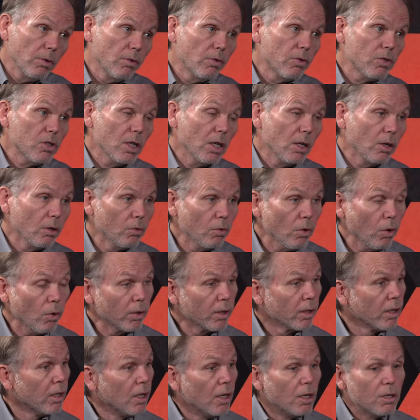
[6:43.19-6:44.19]
we've seen it
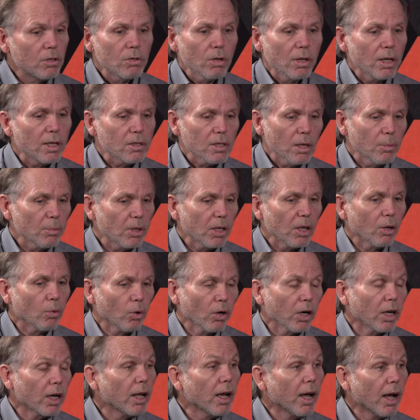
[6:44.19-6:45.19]
growing so that's something that
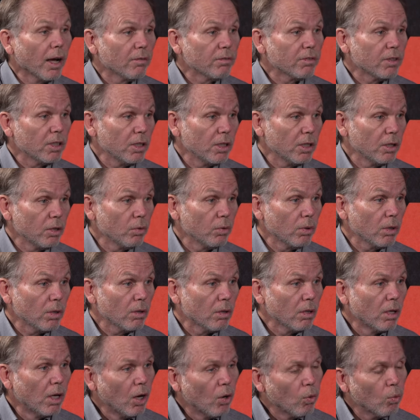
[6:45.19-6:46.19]
we're going to have to deal with
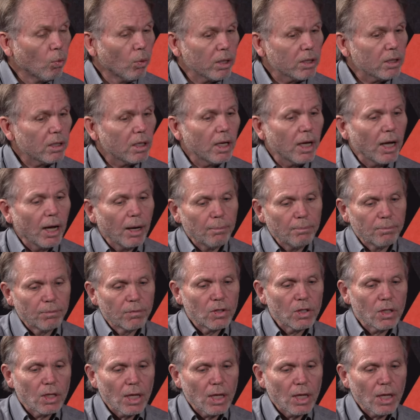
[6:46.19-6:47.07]
what um,